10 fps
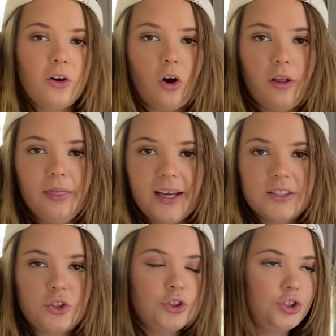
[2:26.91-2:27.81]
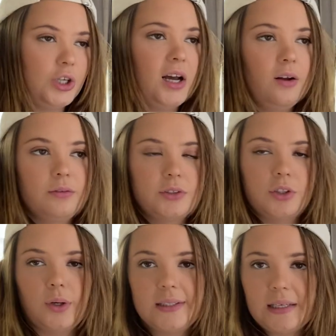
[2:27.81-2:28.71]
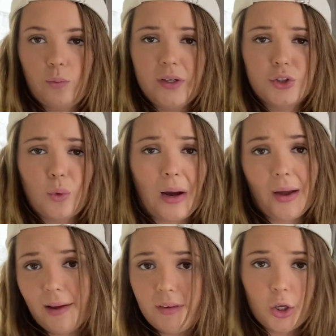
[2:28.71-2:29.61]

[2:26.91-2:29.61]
on these two shelves, so I said we do our heavier